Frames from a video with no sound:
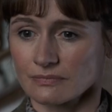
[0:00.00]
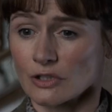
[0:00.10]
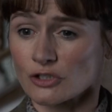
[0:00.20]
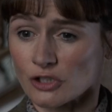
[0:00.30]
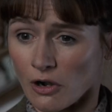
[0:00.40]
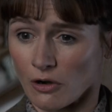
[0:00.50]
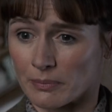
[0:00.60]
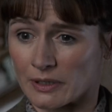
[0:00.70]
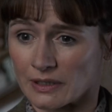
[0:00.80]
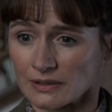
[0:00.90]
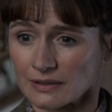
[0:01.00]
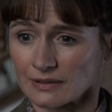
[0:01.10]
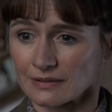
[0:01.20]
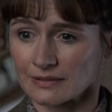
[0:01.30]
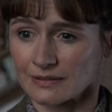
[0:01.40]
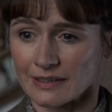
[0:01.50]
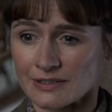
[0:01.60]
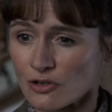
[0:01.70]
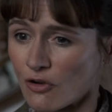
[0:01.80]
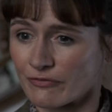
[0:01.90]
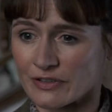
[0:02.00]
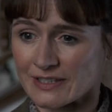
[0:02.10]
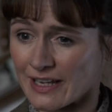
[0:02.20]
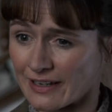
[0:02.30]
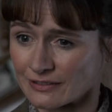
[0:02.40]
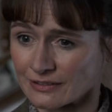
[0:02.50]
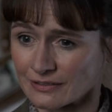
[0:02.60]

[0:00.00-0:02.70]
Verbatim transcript: The shop is not for sale.